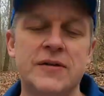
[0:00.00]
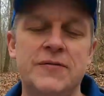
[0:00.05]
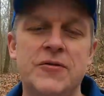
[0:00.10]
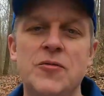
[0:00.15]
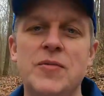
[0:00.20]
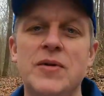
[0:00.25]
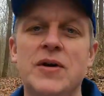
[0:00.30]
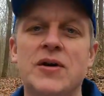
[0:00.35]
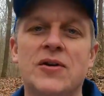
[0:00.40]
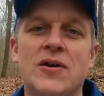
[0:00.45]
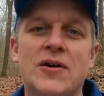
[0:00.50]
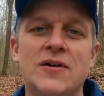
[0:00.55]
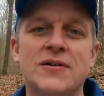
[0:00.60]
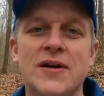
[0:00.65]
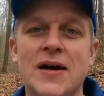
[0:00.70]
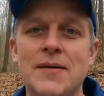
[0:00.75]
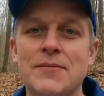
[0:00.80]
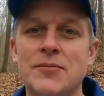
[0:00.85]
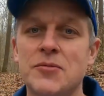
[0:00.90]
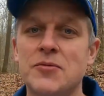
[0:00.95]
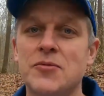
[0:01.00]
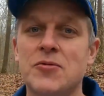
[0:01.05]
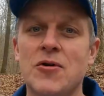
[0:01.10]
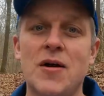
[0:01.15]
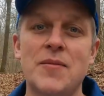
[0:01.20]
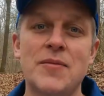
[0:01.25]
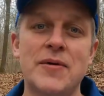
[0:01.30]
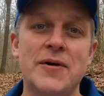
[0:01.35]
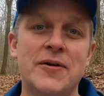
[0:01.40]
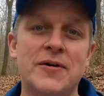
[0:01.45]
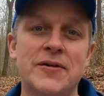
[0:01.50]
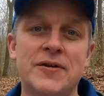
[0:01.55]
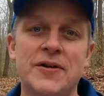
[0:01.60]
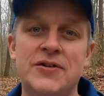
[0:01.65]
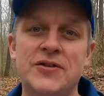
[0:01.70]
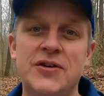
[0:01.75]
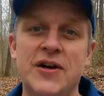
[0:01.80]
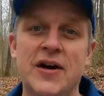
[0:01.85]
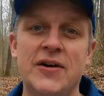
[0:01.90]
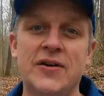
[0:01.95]
if you've been a long-time subscriber here to the
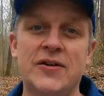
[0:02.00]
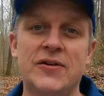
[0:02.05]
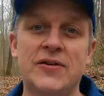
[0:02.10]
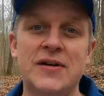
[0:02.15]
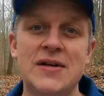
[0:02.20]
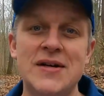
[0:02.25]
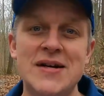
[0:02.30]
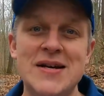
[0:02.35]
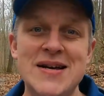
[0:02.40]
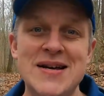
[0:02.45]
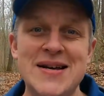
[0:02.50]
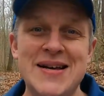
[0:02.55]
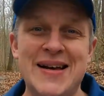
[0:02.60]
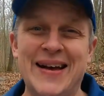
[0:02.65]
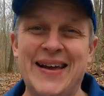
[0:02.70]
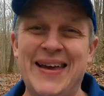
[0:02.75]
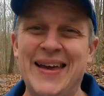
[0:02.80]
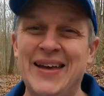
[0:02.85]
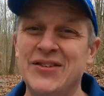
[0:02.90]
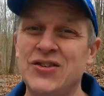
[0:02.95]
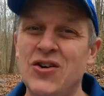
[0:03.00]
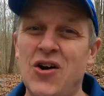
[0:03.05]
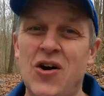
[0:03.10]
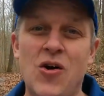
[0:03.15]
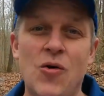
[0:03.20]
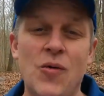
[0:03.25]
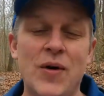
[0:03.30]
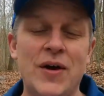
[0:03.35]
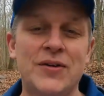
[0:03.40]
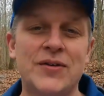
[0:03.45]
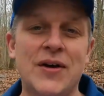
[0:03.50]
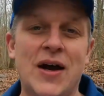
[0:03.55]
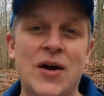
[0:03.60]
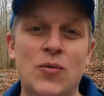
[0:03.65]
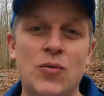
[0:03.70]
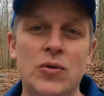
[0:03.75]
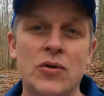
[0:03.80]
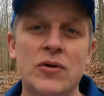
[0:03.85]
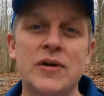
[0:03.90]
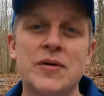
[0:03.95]
channel, again, as always, I
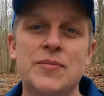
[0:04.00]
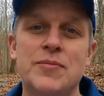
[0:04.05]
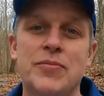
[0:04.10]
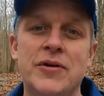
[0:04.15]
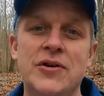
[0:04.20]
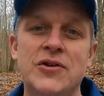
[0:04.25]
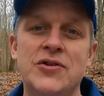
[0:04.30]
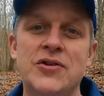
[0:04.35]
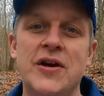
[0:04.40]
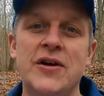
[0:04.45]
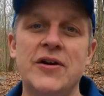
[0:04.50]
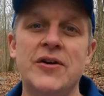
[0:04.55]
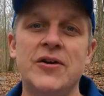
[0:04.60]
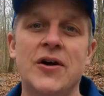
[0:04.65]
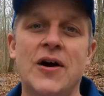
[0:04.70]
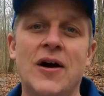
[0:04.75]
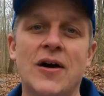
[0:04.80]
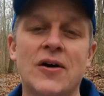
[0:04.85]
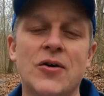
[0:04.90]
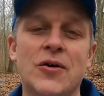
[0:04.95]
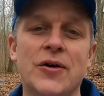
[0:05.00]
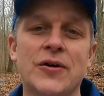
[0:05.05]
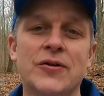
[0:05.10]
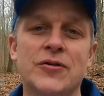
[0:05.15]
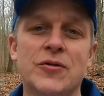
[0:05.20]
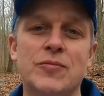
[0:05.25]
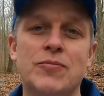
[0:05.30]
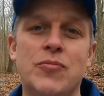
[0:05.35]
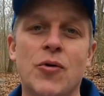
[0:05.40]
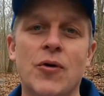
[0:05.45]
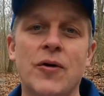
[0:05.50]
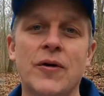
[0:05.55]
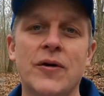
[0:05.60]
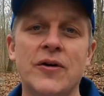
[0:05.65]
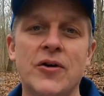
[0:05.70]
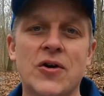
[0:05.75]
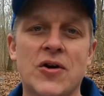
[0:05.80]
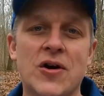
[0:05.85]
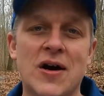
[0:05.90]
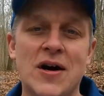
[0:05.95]
really appreciate your ongoing support,
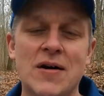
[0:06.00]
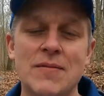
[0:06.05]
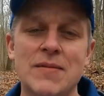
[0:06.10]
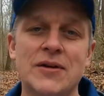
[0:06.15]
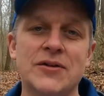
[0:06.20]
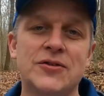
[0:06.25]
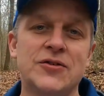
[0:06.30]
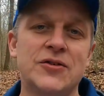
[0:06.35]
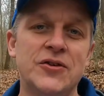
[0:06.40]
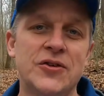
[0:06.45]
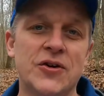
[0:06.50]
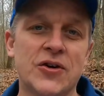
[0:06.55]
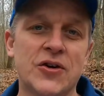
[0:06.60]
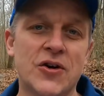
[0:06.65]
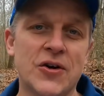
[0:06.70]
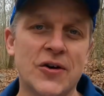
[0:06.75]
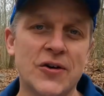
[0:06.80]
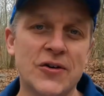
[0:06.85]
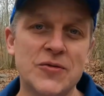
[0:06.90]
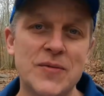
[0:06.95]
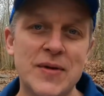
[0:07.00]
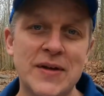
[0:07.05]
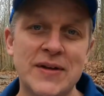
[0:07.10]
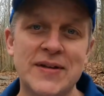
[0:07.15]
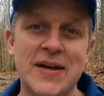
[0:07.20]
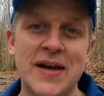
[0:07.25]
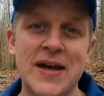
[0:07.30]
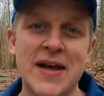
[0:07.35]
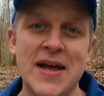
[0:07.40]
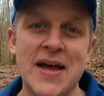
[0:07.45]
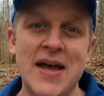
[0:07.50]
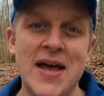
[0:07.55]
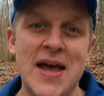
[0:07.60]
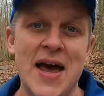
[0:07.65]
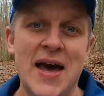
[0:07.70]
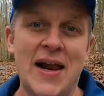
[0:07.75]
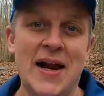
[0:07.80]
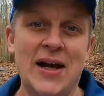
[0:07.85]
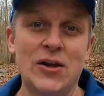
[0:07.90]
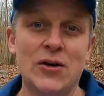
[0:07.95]
your comments, and your encouragement.
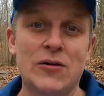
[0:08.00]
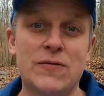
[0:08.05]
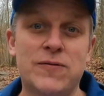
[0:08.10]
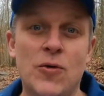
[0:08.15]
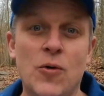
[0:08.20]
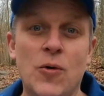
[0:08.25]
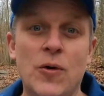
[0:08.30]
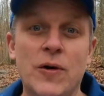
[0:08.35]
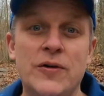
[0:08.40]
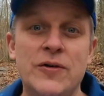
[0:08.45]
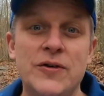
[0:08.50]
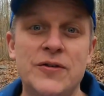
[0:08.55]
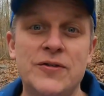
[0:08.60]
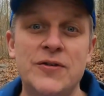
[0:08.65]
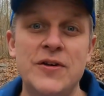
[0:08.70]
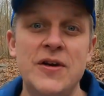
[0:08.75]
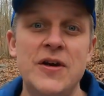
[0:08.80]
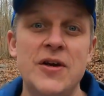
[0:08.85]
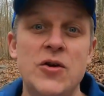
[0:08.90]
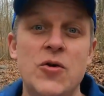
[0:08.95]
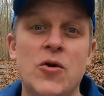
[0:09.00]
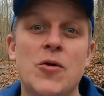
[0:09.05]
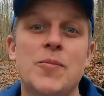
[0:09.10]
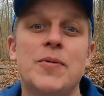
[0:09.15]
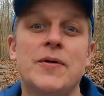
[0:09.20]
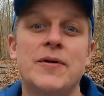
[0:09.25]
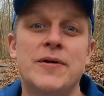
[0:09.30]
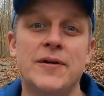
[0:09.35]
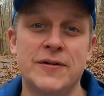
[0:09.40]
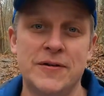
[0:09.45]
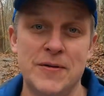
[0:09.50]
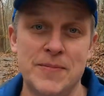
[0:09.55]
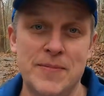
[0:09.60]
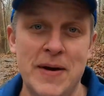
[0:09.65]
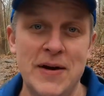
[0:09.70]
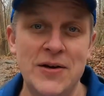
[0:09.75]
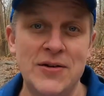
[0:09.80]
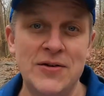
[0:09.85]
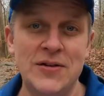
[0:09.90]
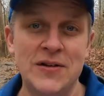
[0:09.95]
And I look forward to seeing your
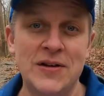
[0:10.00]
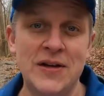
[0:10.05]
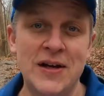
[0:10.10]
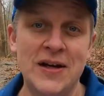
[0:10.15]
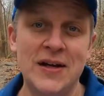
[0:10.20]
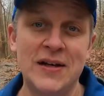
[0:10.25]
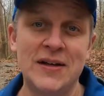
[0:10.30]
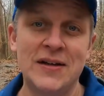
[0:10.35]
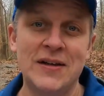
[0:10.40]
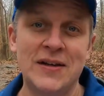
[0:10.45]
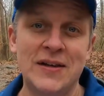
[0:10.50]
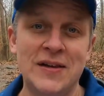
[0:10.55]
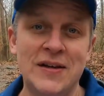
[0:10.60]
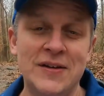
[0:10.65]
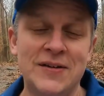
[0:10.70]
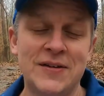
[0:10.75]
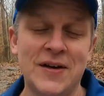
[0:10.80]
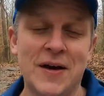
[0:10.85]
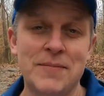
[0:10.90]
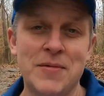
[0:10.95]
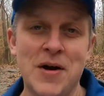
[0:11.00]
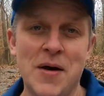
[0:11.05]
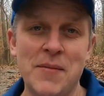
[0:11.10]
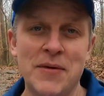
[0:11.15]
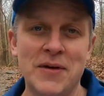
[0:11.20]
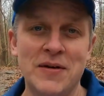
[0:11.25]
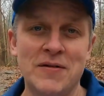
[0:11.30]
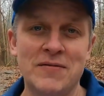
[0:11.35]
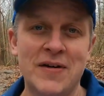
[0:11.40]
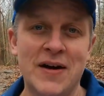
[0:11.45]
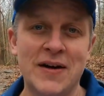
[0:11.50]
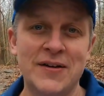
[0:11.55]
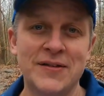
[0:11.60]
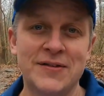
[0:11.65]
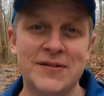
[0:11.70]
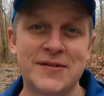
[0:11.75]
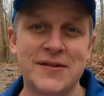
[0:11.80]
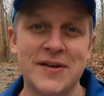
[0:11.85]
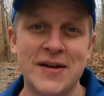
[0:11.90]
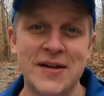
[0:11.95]
participation in these upcoming
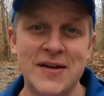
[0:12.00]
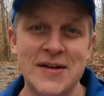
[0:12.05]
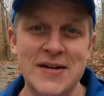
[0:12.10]
events